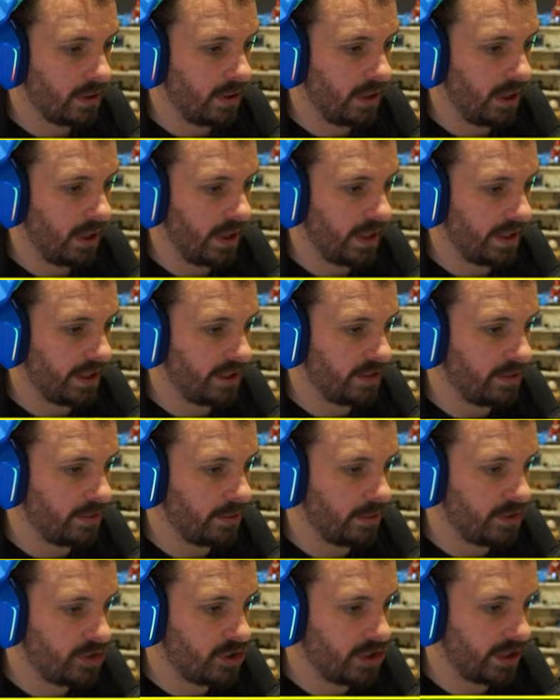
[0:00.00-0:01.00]
How you
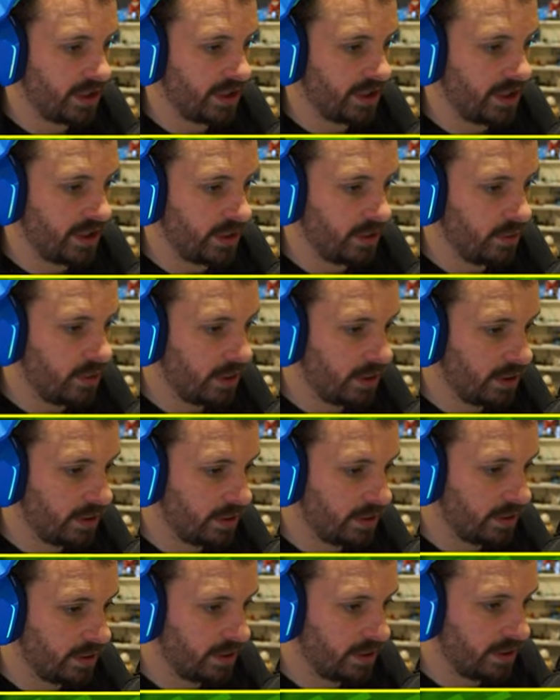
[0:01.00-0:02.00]
doing, chickadoo?
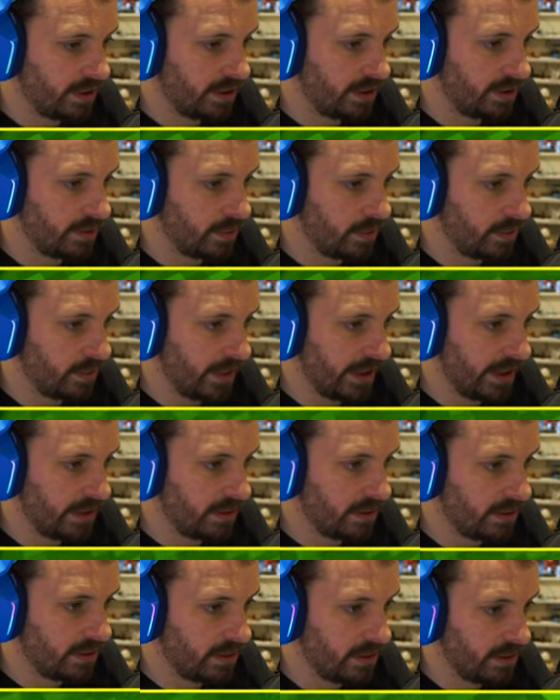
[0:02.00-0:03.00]
You doing
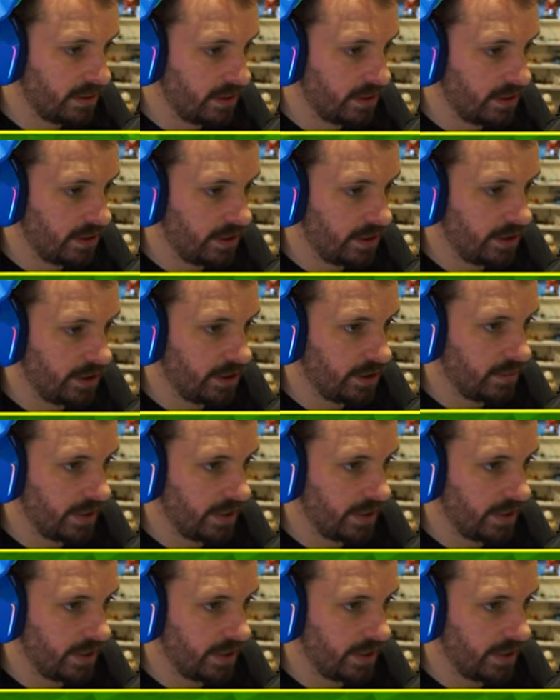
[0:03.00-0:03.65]
well? You